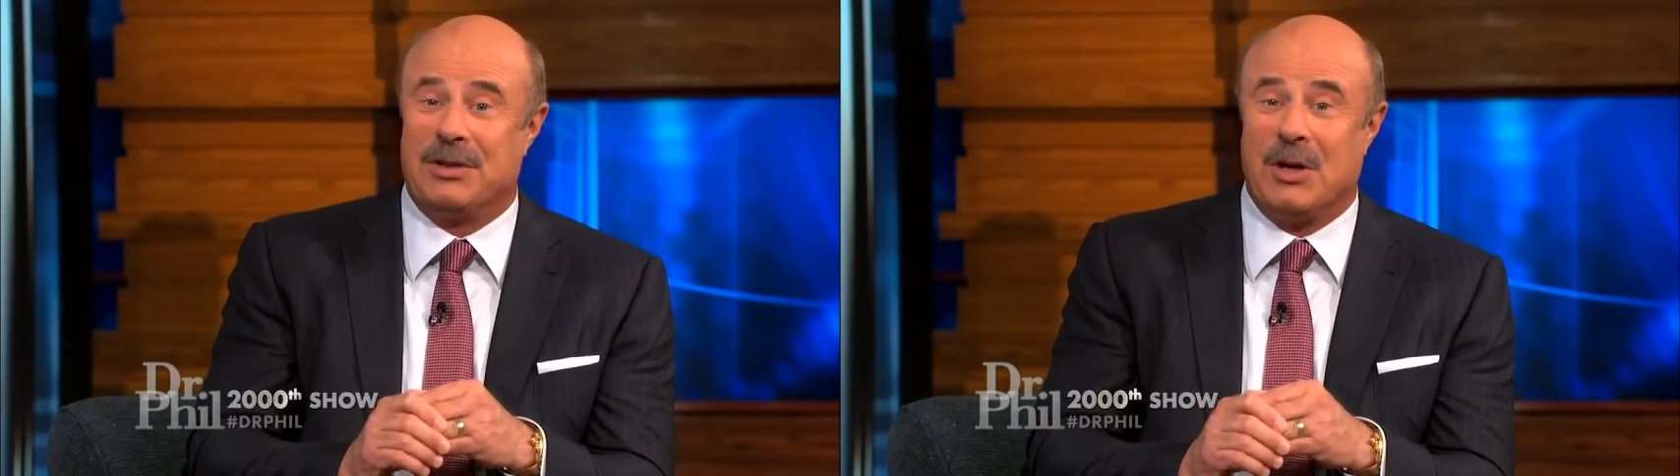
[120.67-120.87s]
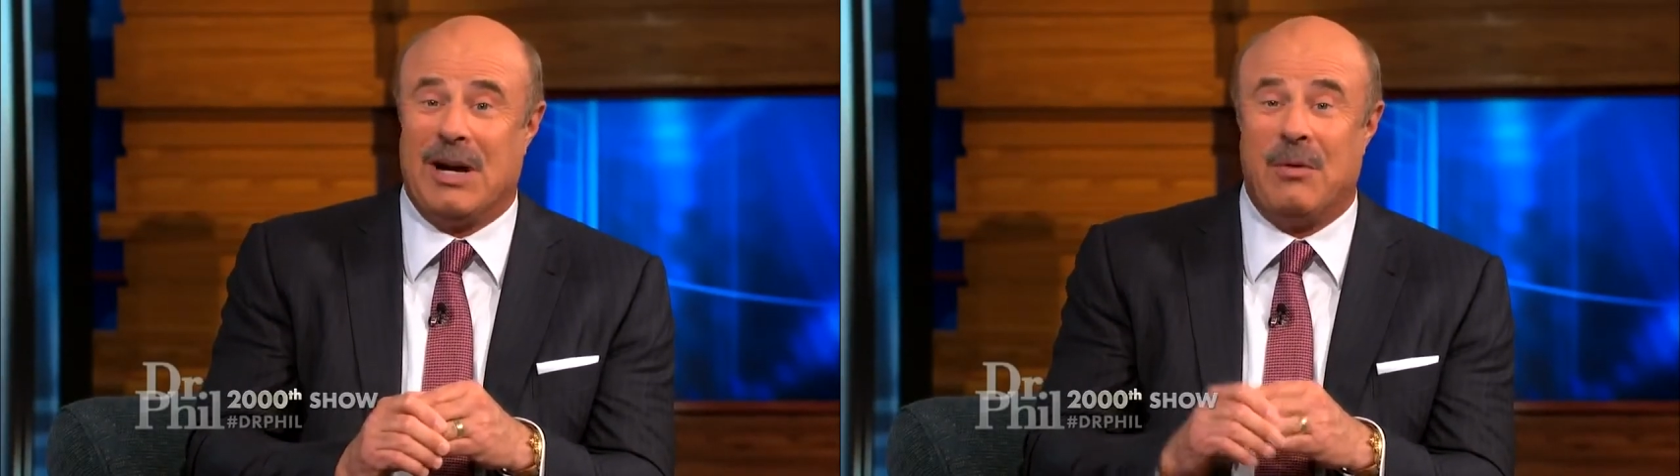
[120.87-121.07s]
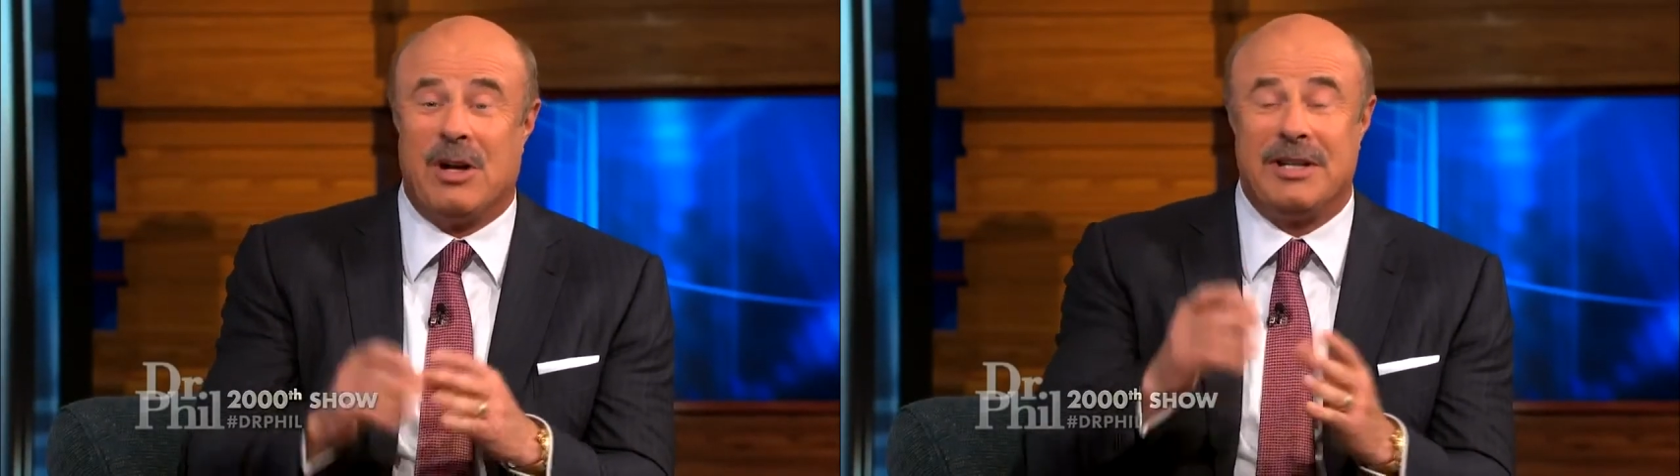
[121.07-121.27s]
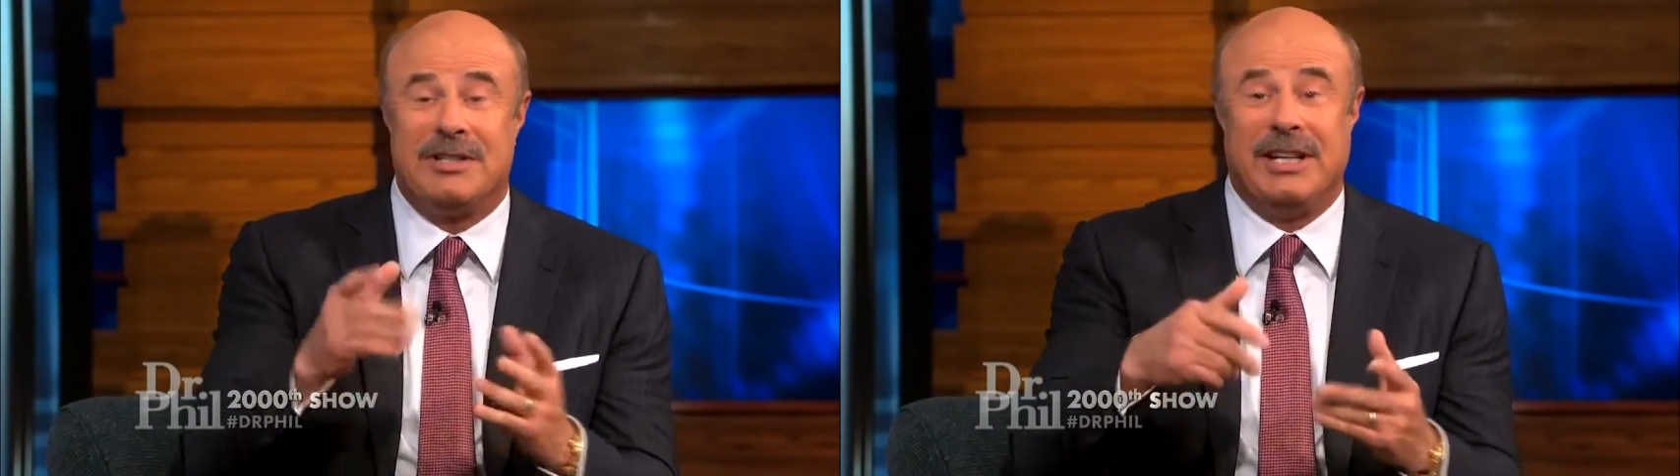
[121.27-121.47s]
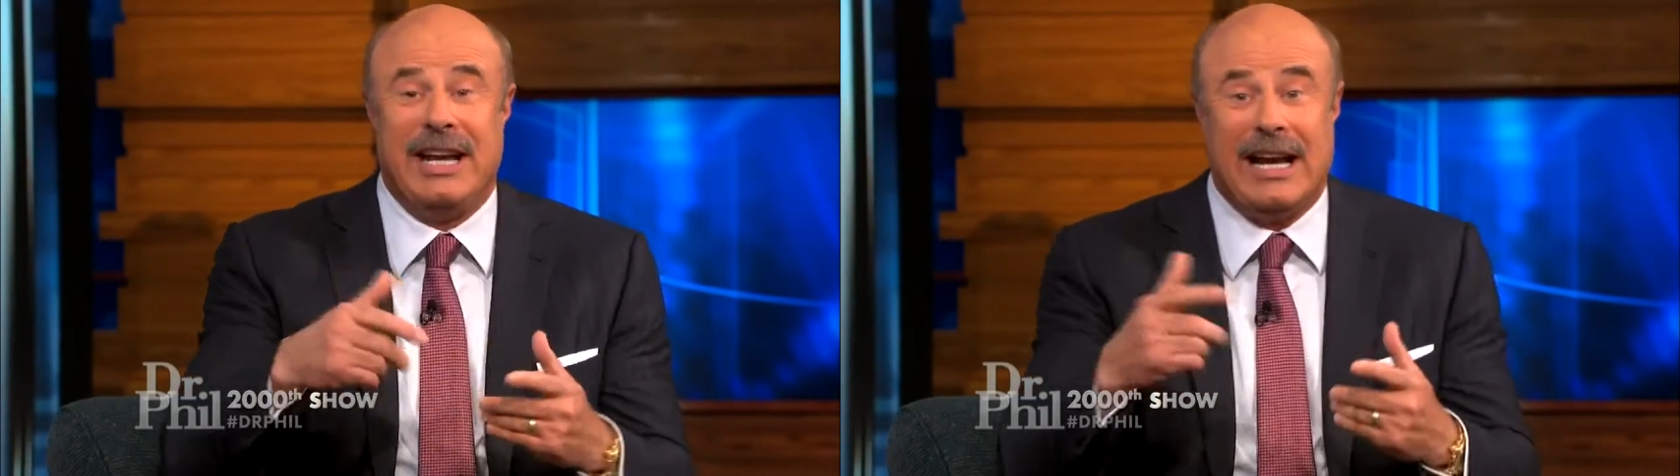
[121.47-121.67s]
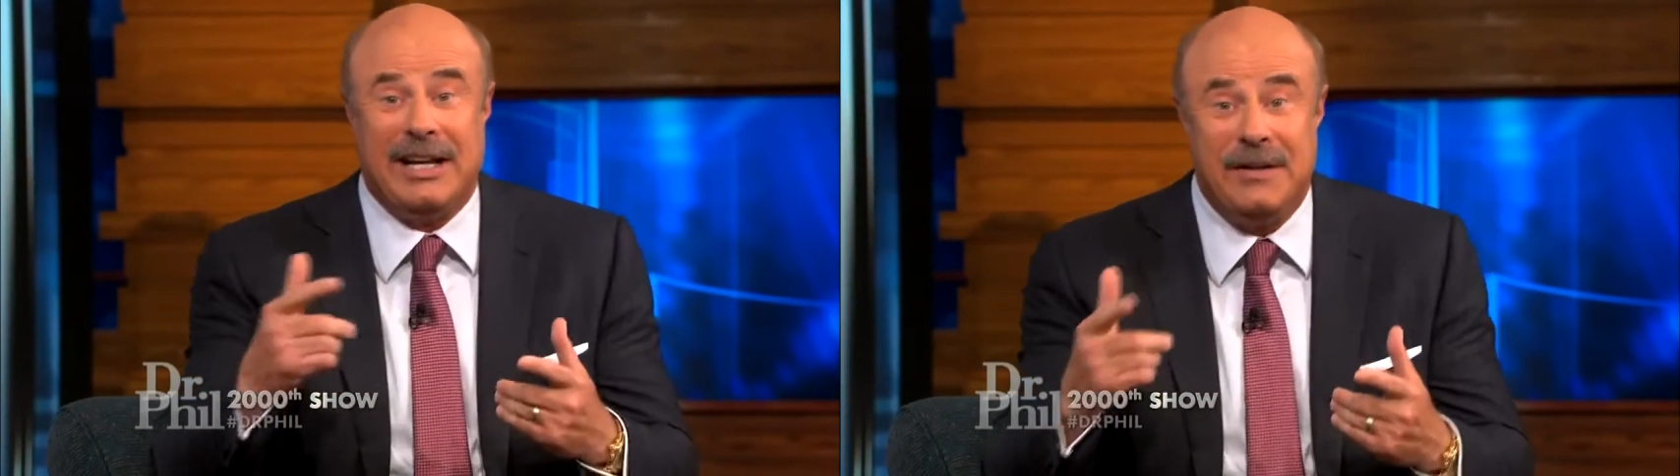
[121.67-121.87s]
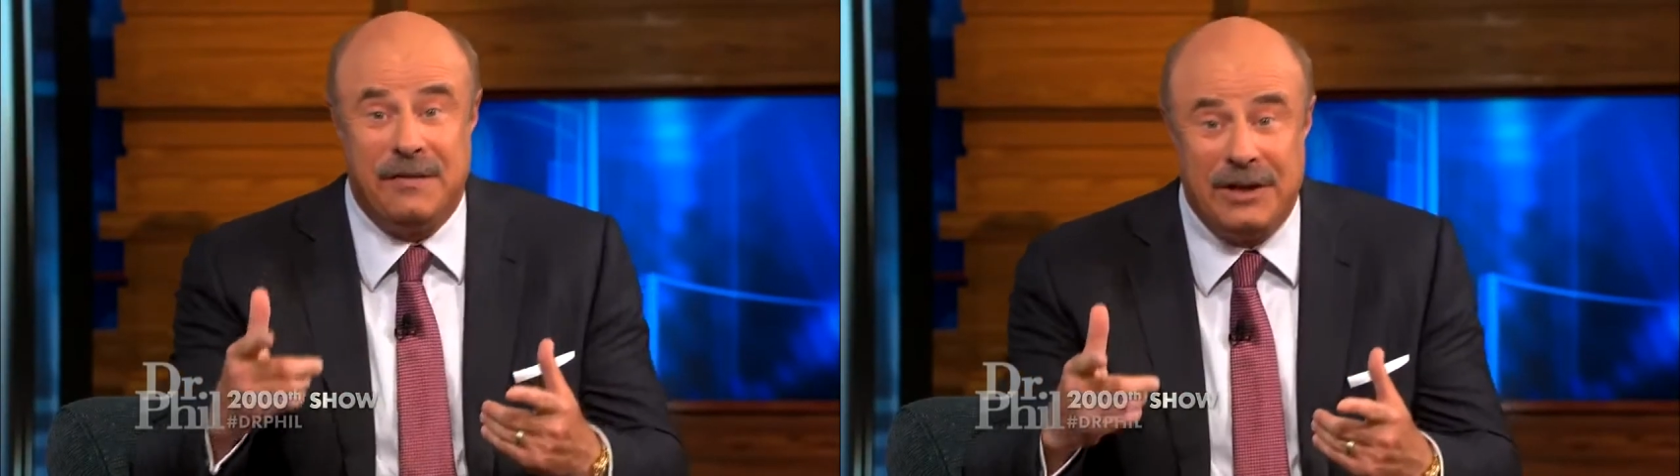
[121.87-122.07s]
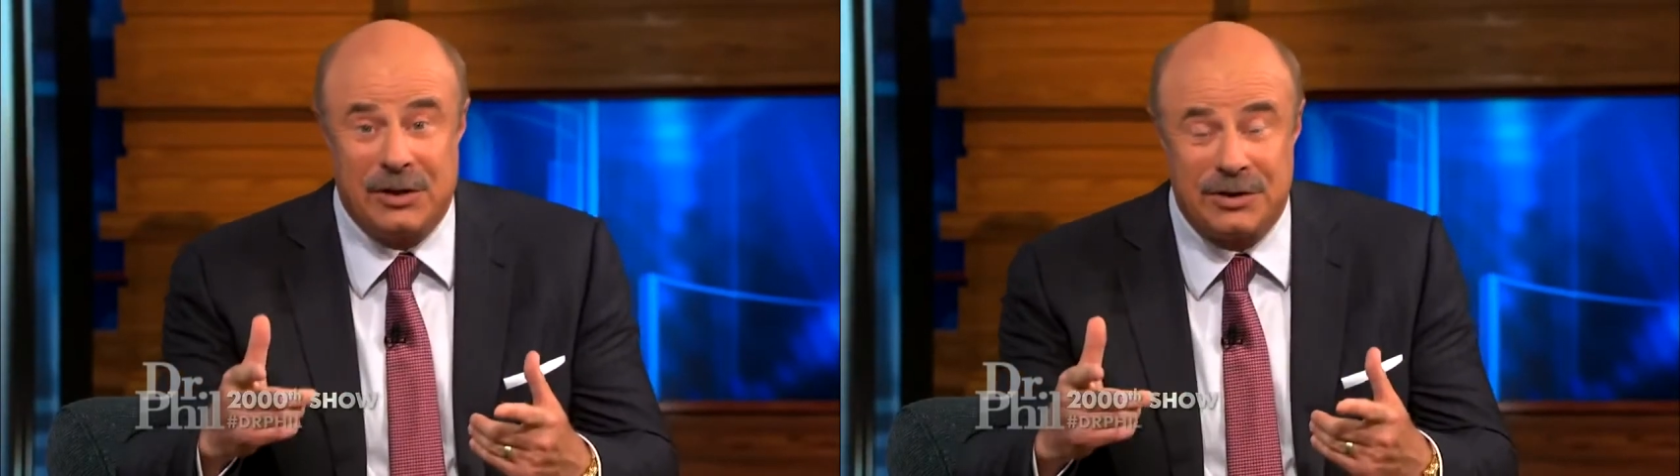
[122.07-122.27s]
so I want to see how he
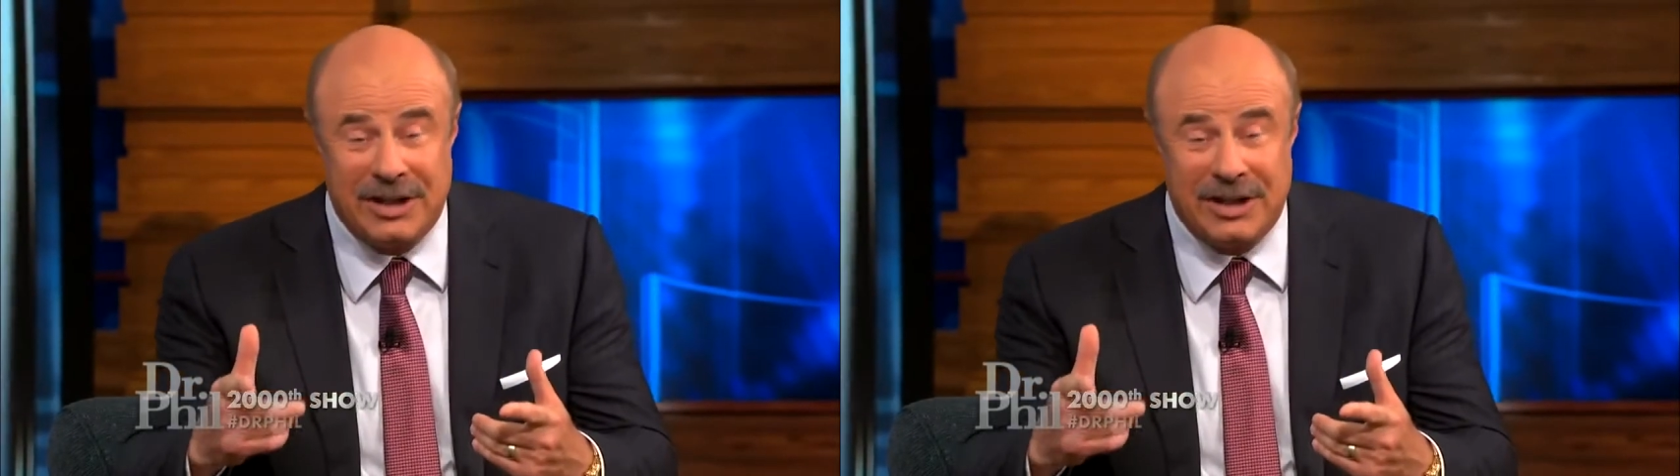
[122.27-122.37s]
feels